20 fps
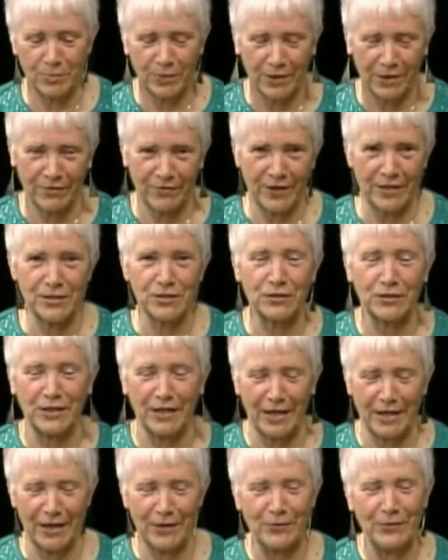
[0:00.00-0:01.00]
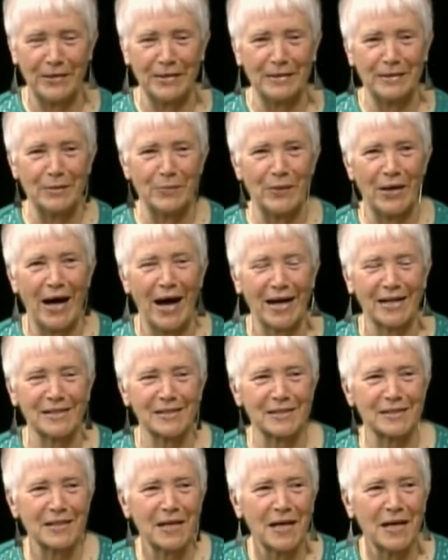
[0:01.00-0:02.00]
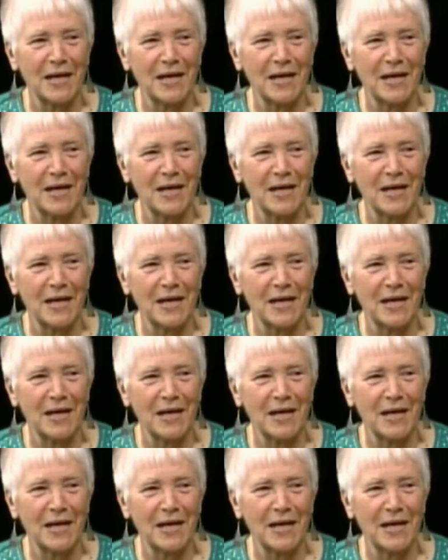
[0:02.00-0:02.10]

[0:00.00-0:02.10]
but eventually I got rid of the box.